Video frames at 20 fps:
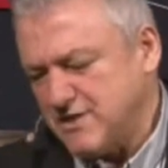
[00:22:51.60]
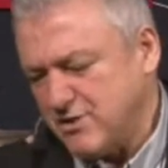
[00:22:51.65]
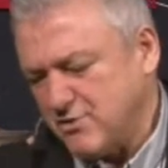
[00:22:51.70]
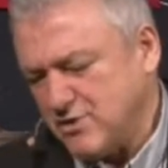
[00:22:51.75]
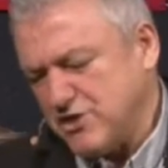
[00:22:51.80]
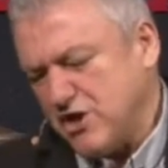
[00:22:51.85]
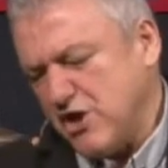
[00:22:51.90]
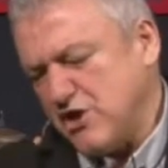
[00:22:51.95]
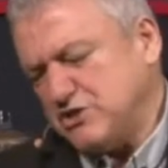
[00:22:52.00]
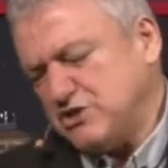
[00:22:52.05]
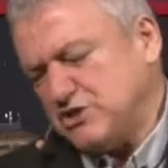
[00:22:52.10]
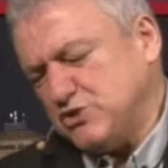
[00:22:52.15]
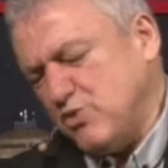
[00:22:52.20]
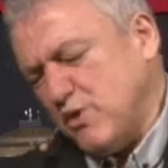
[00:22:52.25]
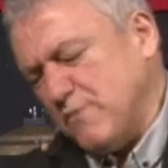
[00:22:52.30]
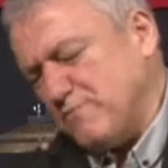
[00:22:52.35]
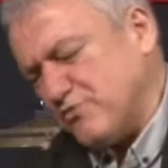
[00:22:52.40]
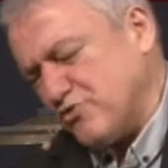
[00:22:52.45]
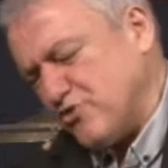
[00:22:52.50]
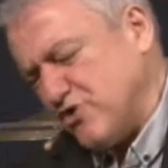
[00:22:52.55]
There were those who
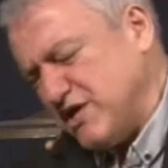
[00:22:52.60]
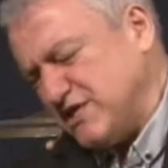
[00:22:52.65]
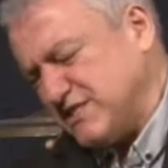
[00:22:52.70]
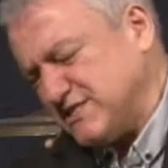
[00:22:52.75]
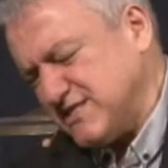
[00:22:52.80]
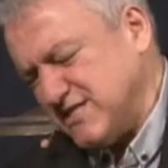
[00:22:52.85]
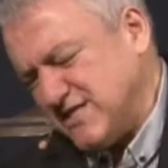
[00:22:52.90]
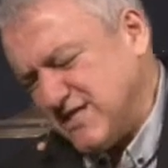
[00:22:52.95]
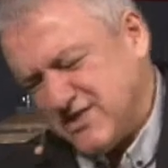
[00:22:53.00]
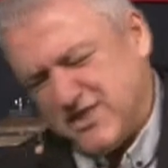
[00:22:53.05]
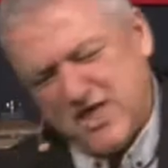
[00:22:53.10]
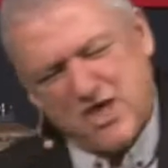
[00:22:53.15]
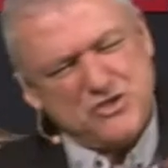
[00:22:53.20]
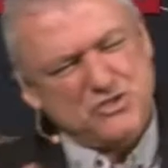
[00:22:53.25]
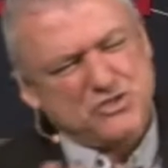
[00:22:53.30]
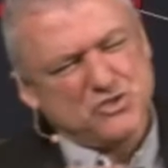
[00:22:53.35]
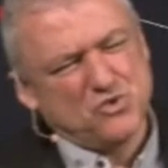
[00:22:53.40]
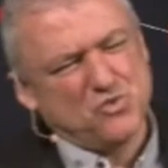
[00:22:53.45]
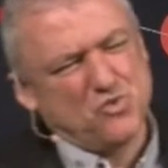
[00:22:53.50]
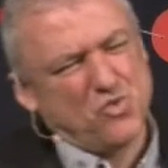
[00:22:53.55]
were priests and there were
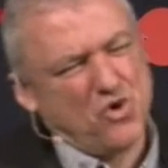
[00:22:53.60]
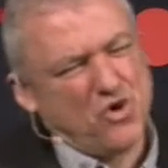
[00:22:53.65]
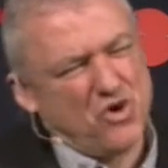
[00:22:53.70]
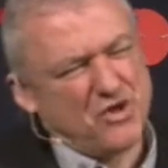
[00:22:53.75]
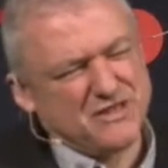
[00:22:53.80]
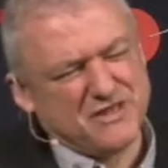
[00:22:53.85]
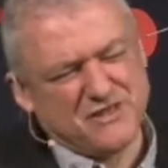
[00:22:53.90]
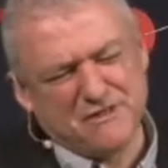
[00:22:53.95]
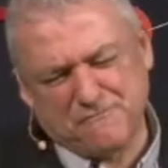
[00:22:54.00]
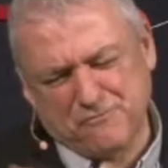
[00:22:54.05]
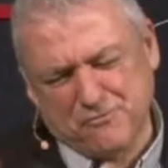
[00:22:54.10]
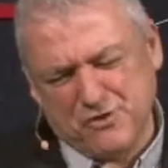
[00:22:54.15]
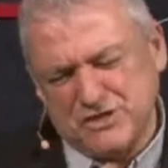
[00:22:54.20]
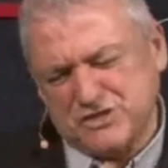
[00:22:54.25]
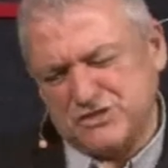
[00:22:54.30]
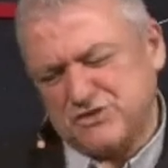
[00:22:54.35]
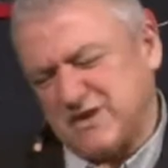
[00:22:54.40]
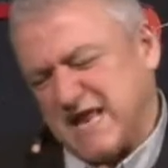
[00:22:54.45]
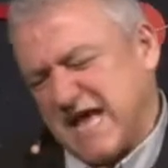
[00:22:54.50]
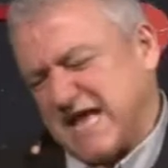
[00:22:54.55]
those who weren't. And the
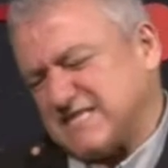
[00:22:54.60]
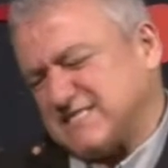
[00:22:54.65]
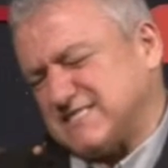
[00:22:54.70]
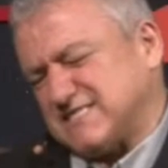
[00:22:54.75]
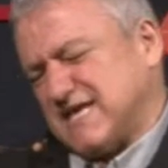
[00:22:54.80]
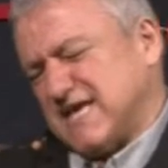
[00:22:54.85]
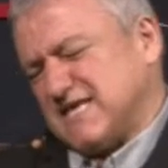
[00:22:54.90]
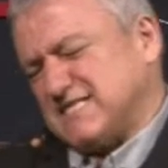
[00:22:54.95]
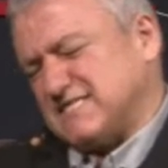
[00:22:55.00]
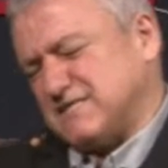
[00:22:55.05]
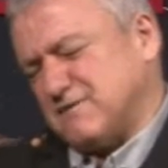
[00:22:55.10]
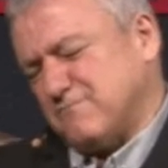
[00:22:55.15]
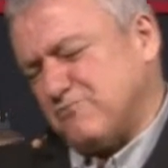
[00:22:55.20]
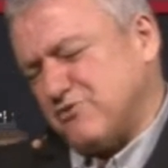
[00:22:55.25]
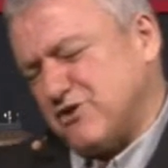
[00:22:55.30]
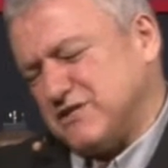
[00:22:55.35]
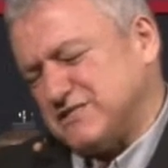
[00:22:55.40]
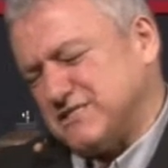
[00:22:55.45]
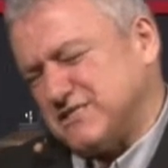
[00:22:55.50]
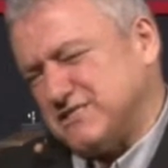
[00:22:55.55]
priests could access the
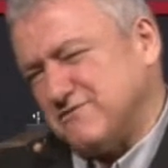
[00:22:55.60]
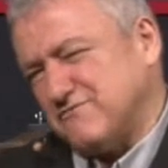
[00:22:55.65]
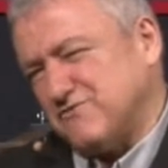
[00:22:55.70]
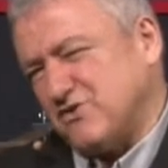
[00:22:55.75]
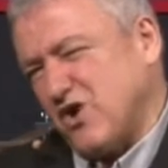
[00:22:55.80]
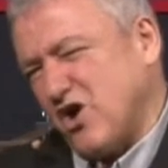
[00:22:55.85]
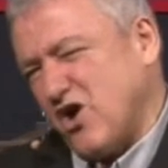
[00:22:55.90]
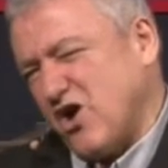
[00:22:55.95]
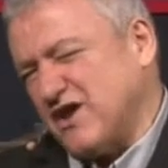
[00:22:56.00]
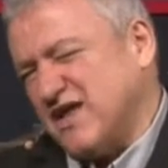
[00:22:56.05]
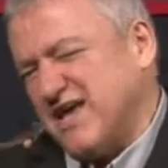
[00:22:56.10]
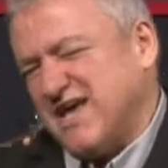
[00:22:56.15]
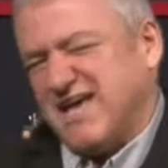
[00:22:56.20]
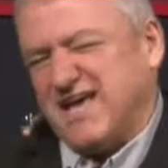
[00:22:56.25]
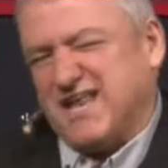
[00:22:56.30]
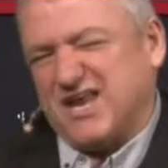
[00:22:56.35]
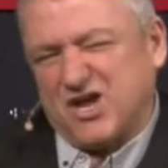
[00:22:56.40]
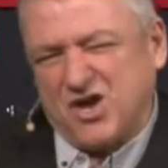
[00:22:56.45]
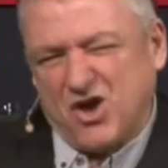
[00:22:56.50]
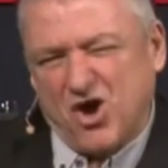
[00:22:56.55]
presence of God
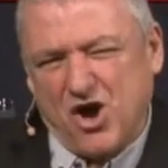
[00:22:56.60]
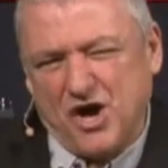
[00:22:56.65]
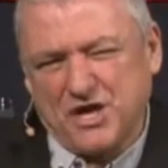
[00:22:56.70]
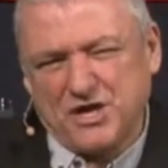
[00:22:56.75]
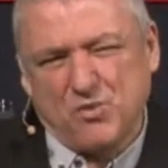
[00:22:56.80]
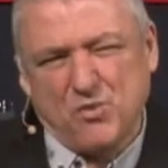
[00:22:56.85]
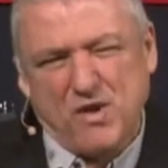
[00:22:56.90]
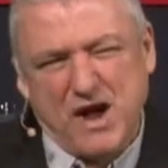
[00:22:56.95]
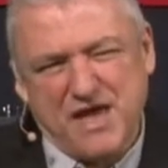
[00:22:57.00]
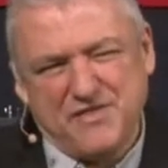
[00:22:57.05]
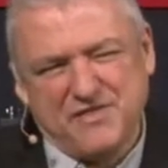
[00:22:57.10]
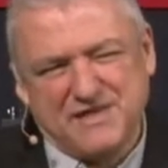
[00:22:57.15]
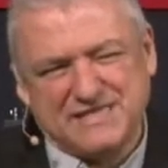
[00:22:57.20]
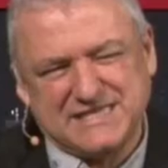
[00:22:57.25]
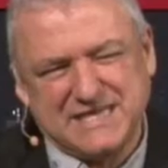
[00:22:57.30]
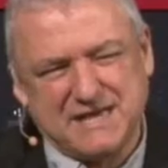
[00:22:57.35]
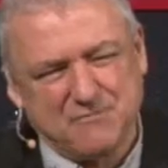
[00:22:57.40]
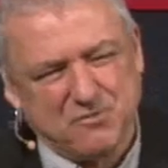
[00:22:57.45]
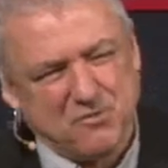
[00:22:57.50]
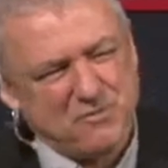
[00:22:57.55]
in a kind of way in the
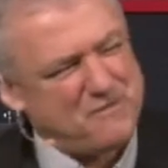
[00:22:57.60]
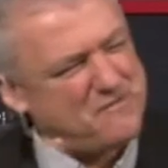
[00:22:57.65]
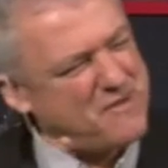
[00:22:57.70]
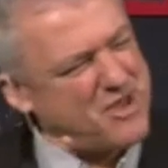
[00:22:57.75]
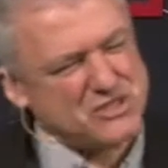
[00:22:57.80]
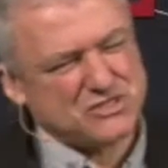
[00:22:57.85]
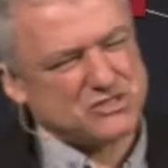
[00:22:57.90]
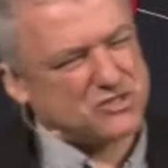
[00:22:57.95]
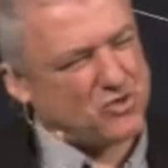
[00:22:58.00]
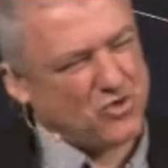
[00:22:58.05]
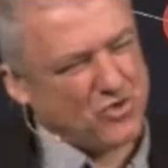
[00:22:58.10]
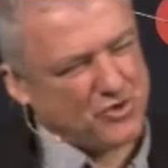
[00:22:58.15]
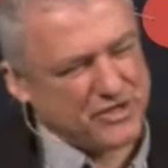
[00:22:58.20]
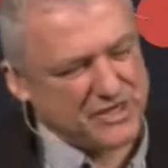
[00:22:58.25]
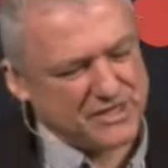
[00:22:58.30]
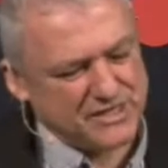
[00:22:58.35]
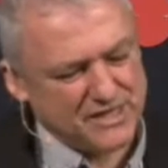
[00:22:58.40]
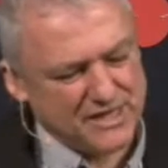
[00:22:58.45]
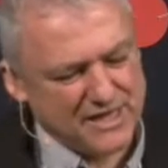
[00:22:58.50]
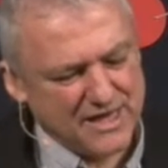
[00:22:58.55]
temple, but most
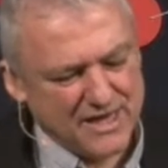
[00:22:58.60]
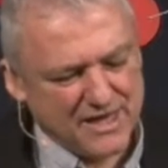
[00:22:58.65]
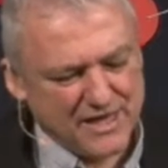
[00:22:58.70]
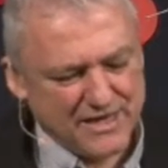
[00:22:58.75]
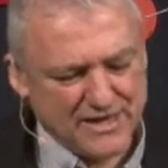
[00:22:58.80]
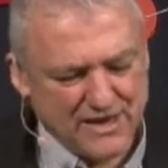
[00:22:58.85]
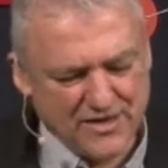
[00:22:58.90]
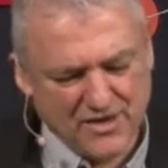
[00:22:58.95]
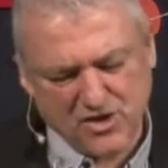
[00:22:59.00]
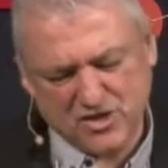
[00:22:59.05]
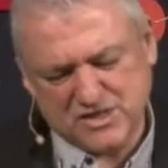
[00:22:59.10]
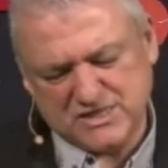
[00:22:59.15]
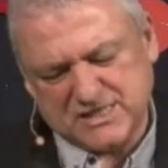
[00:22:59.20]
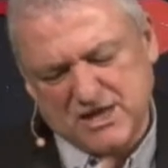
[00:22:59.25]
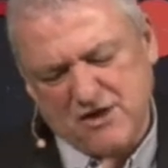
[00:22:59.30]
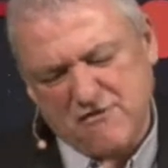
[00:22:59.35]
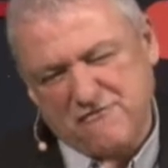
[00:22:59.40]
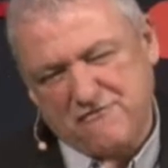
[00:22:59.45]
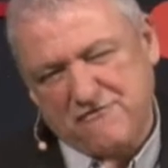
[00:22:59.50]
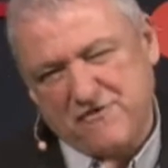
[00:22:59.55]
couldn't. You know, they got
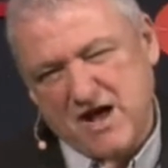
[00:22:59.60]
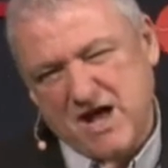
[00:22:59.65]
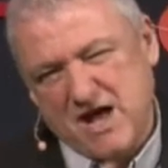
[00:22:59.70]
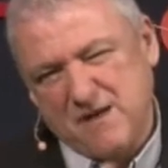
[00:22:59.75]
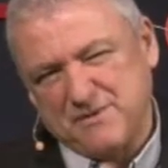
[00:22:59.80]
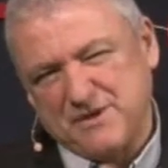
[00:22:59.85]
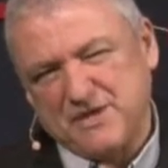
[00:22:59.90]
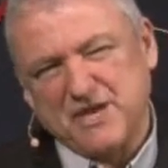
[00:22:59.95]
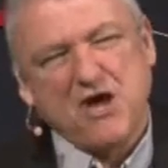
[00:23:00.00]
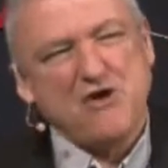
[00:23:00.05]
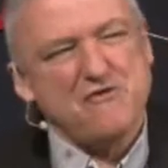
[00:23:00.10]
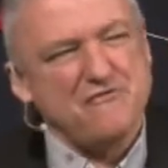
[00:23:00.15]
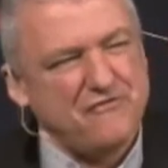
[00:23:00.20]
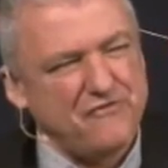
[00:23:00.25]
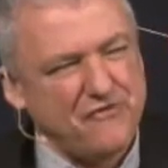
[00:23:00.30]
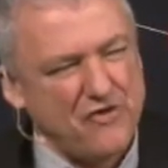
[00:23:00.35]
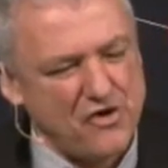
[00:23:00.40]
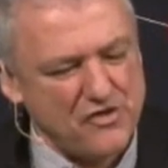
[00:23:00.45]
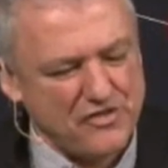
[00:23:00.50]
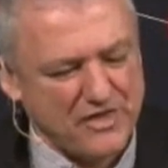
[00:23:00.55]
so far but no
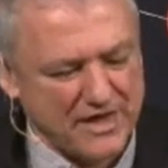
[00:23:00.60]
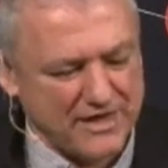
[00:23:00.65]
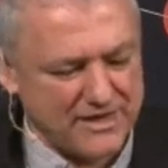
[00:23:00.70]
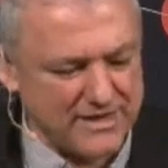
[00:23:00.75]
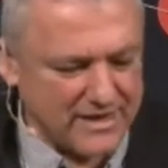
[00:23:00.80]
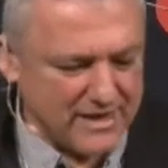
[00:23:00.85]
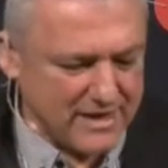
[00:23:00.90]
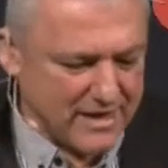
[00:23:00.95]
further.